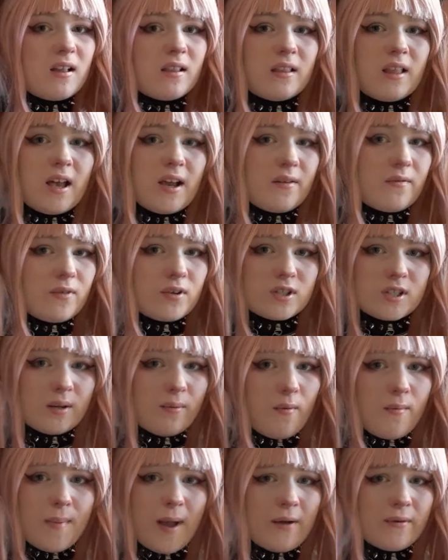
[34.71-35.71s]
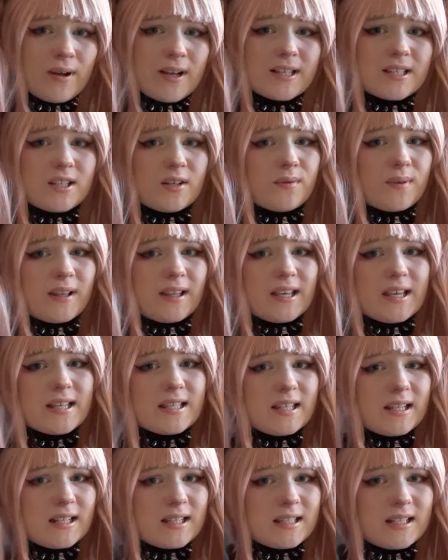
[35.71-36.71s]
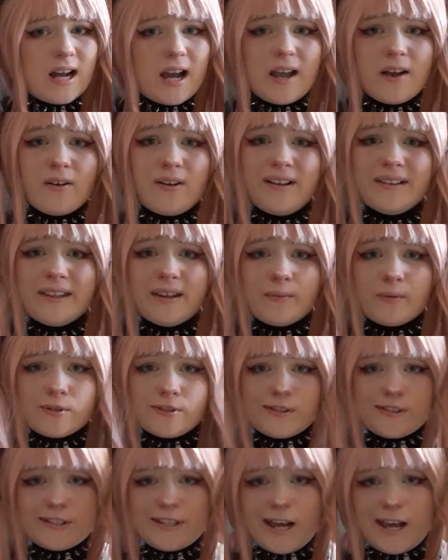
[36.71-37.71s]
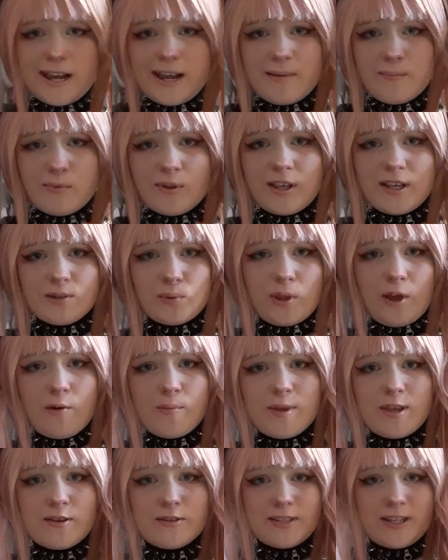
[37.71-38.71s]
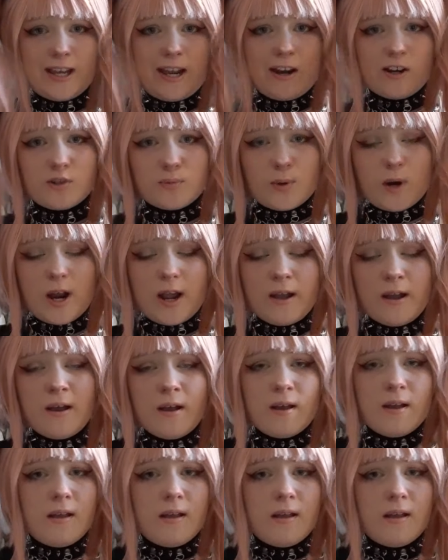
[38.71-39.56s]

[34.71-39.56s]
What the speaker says: Like for some of my wigs, they're really easy to style and they will stay in place without me using hairspray.